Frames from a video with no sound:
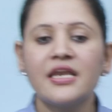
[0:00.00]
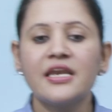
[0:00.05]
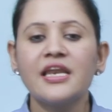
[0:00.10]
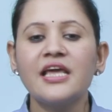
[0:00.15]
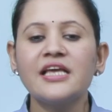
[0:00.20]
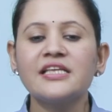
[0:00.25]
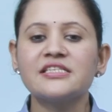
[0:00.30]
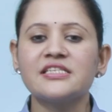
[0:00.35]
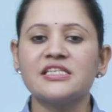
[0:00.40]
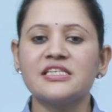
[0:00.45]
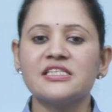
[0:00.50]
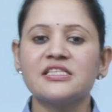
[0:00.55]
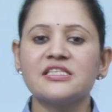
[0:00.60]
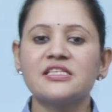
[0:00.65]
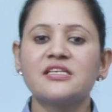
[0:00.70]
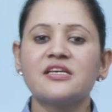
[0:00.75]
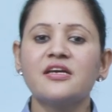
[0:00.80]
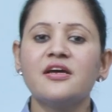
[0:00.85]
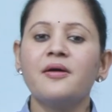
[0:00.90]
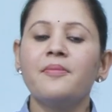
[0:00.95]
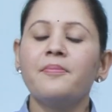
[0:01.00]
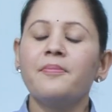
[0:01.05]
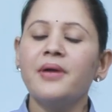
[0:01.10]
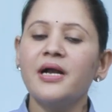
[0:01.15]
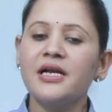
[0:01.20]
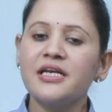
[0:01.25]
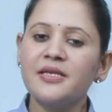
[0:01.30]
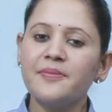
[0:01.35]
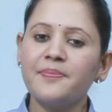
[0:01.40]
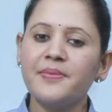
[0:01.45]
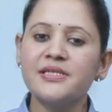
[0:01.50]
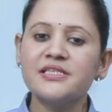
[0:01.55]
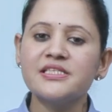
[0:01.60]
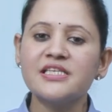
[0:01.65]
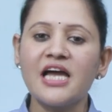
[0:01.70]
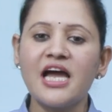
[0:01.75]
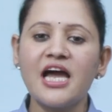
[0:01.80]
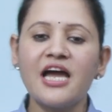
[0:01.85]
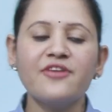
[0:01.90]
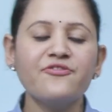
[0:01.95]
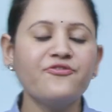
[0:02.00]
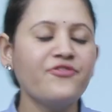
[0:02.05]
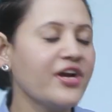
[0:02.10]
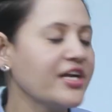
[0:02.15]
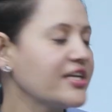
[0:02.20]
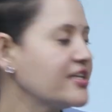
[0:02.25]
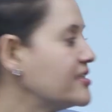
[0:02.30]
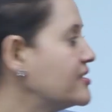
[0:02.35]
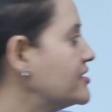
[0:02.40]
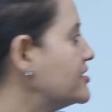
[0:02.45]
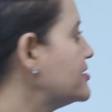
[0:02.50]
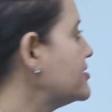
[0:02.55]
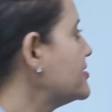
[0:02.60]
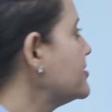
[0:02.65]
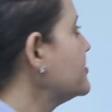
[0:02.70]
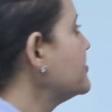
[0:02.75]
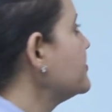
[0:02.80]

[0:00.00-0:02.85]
Next is multiples and factors.